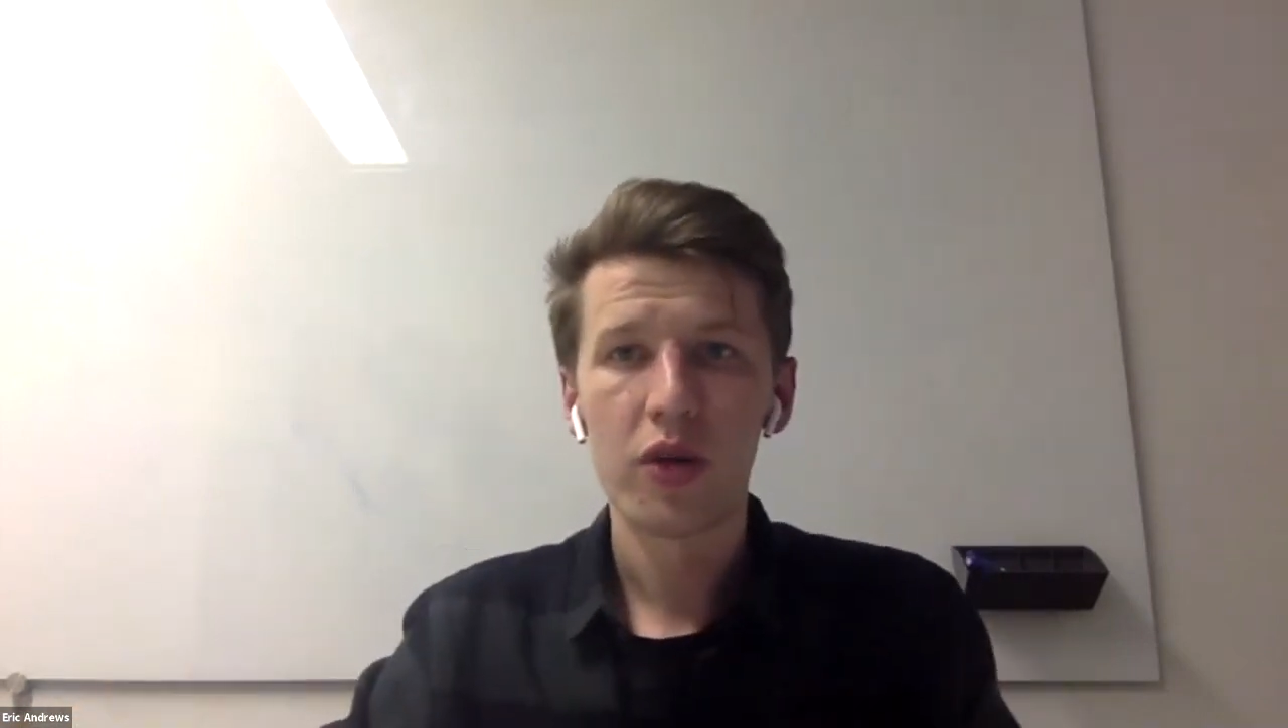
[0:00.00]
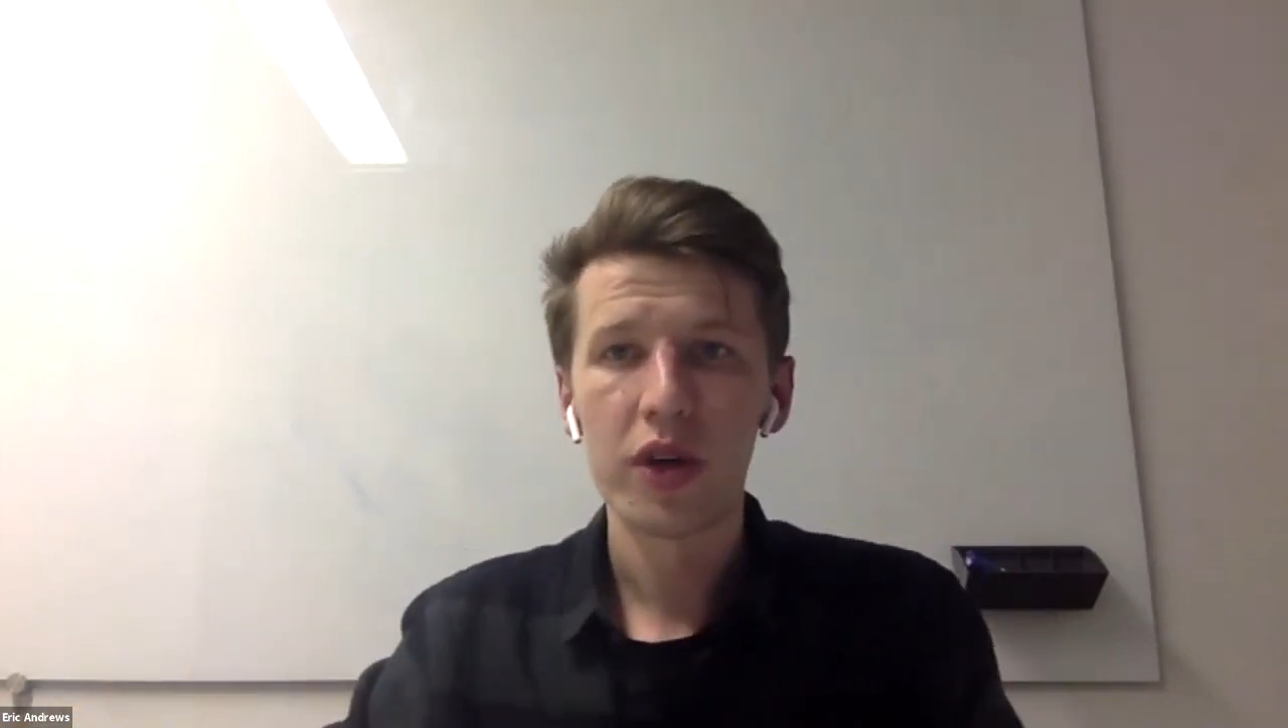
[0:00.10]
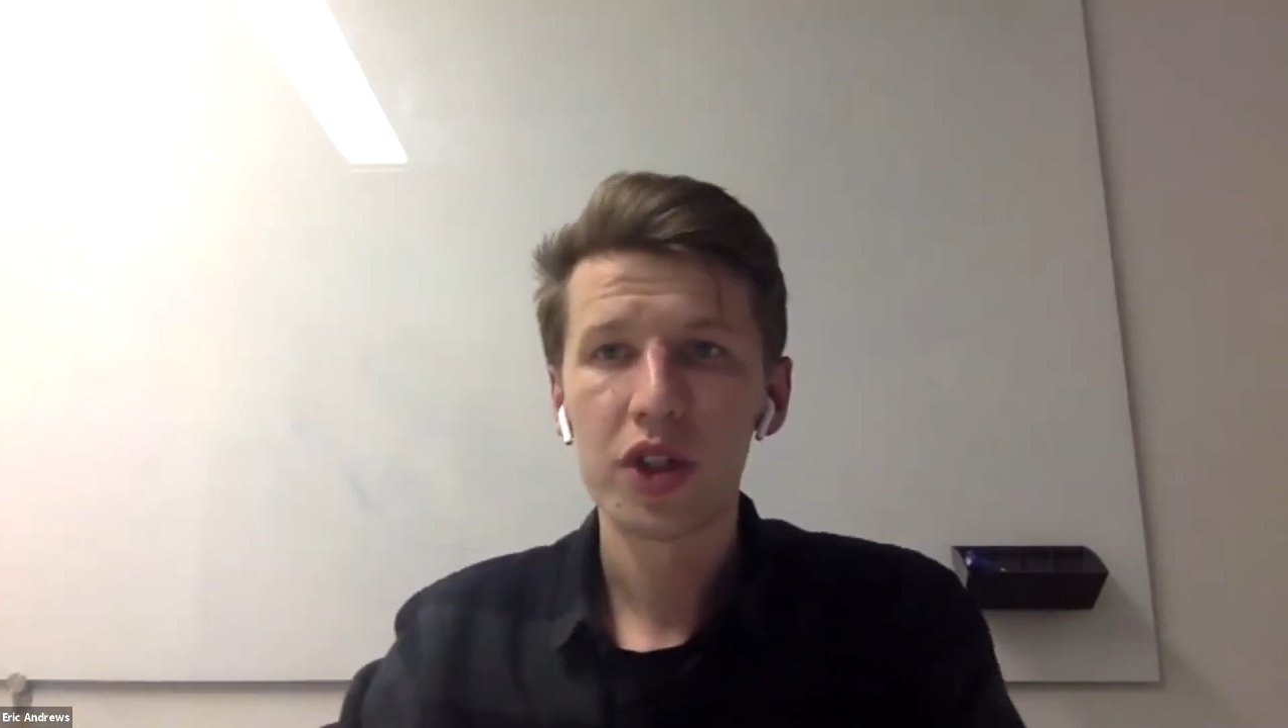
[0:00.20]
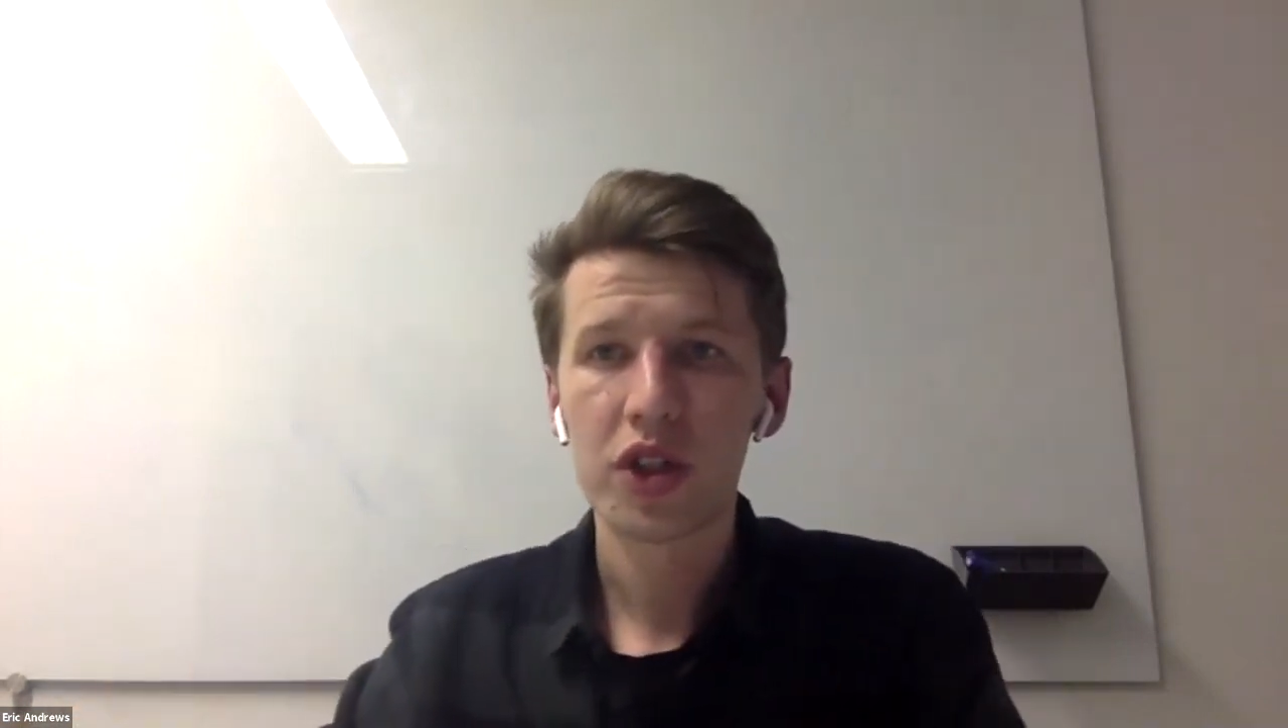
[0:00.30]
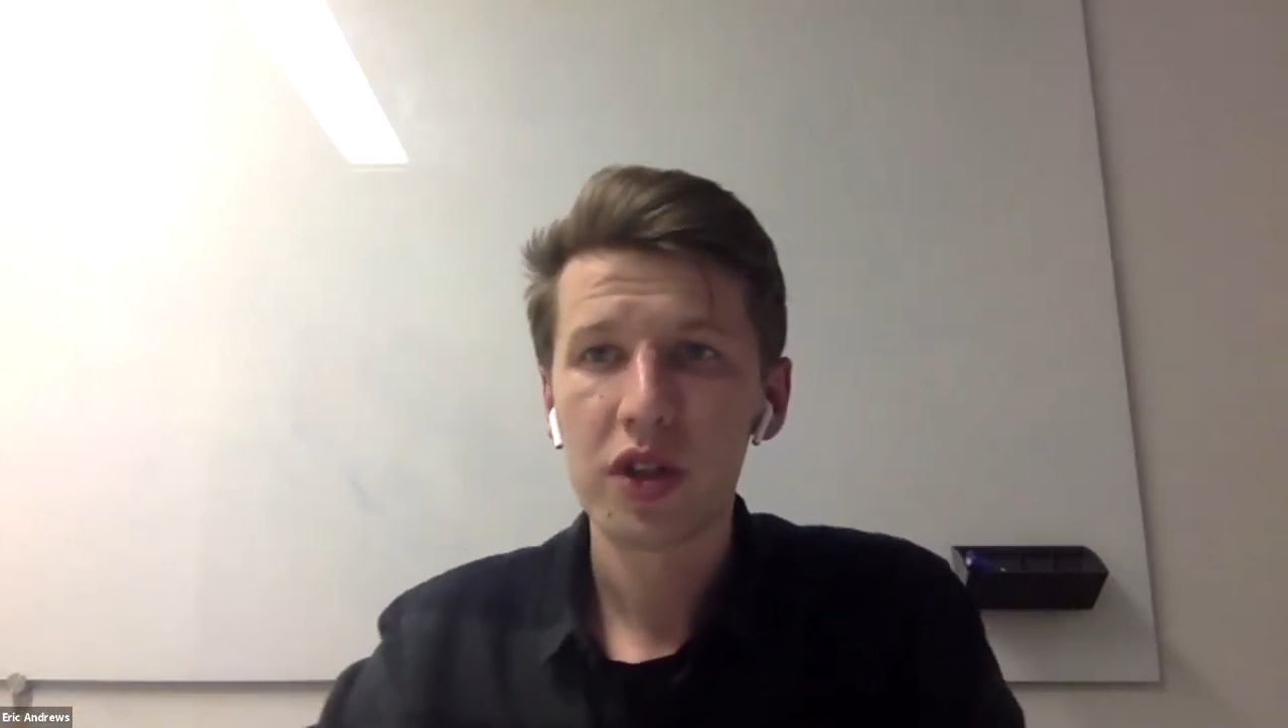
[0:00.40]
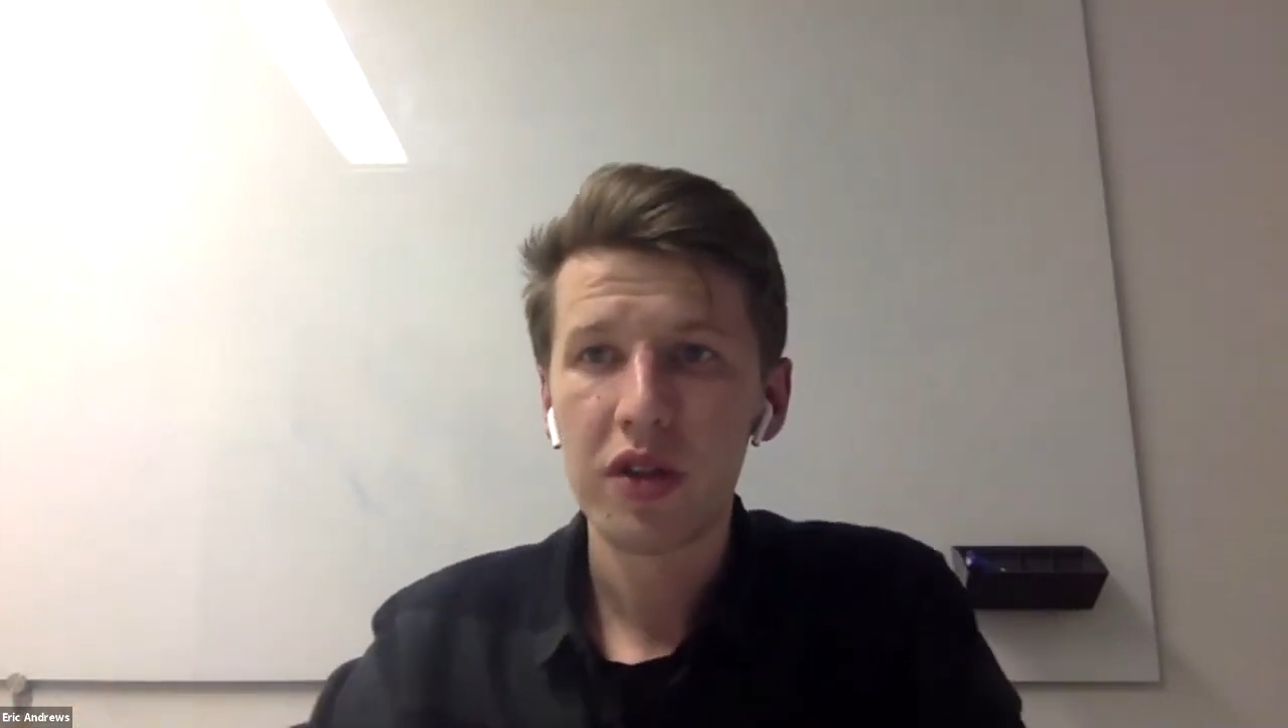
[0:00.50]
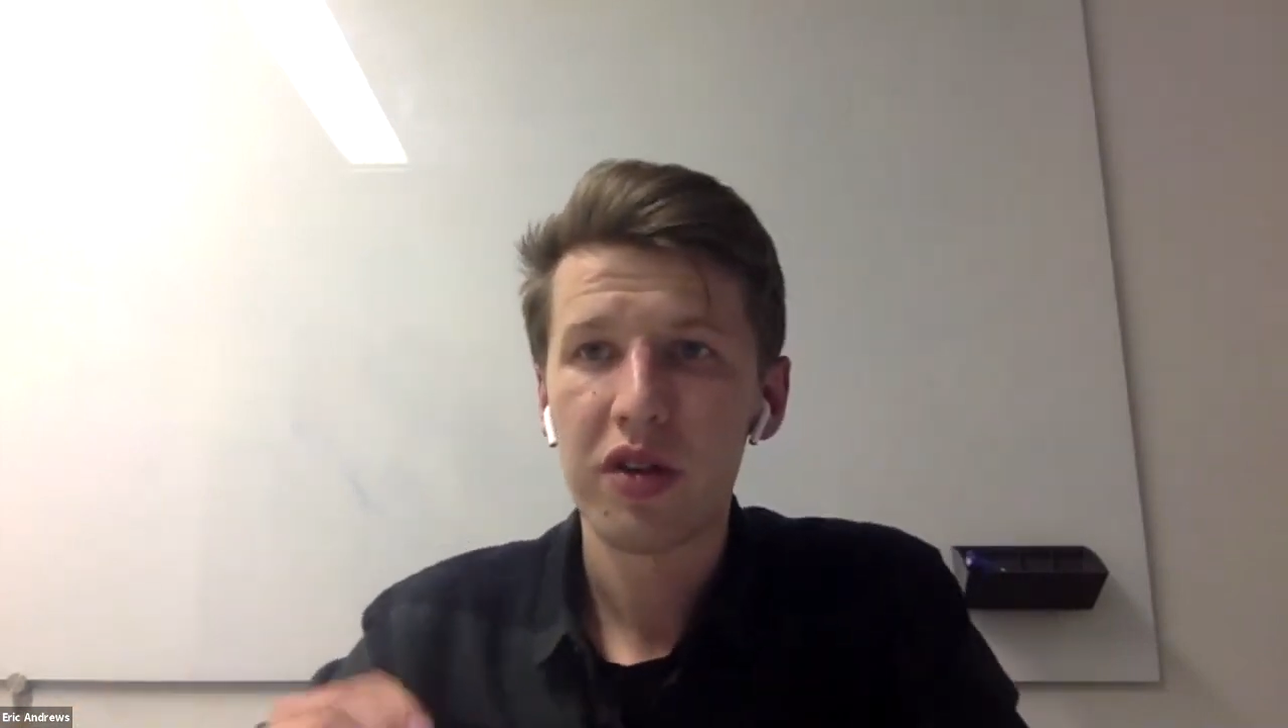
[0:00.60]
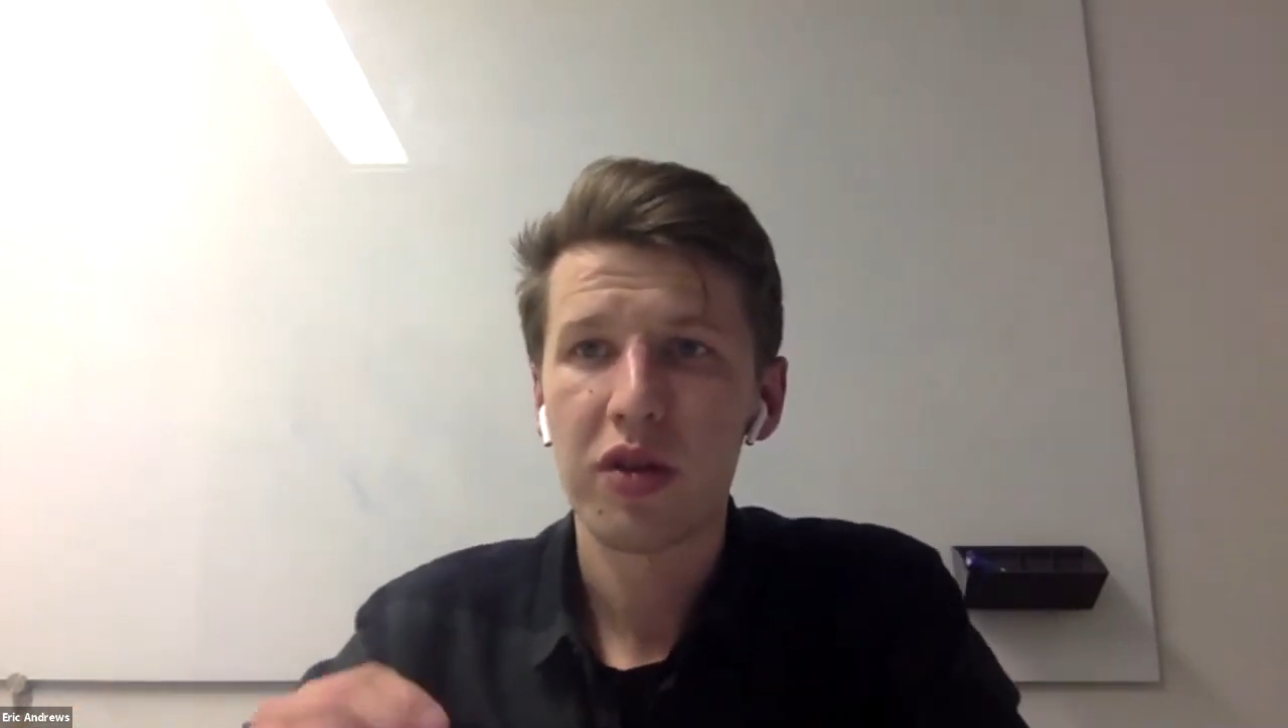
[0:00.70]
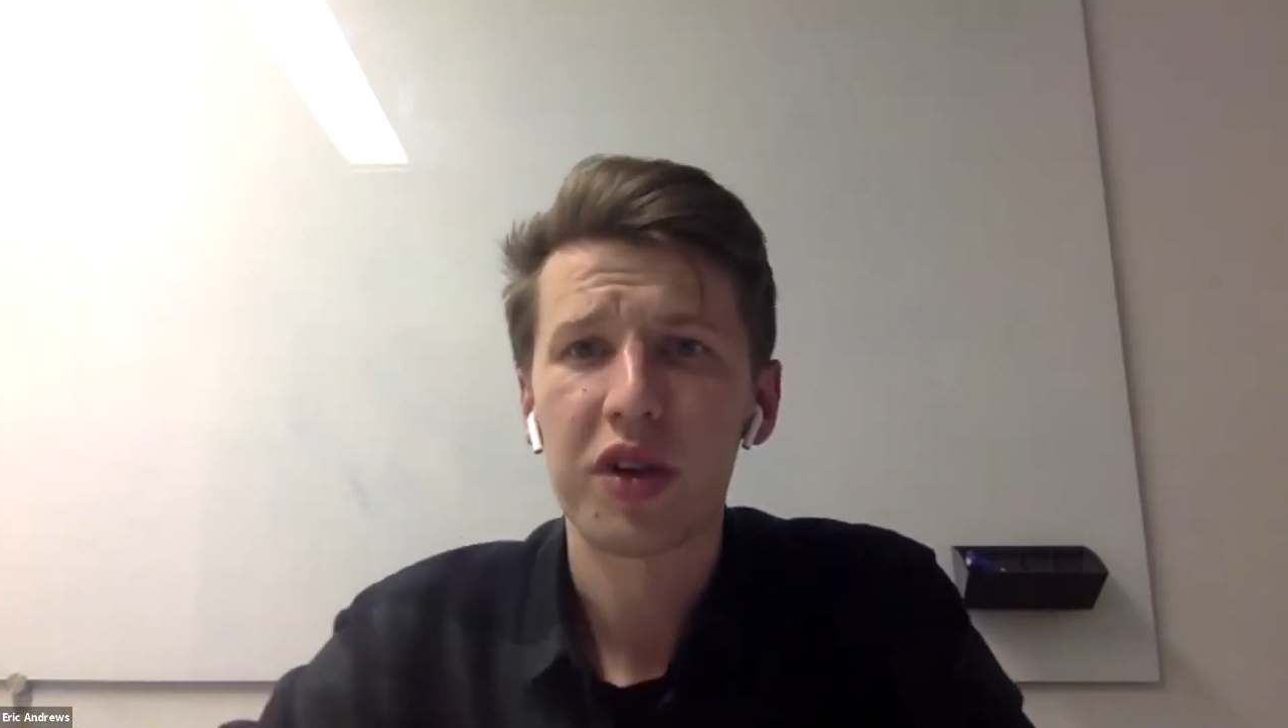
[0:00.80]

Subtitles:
questions?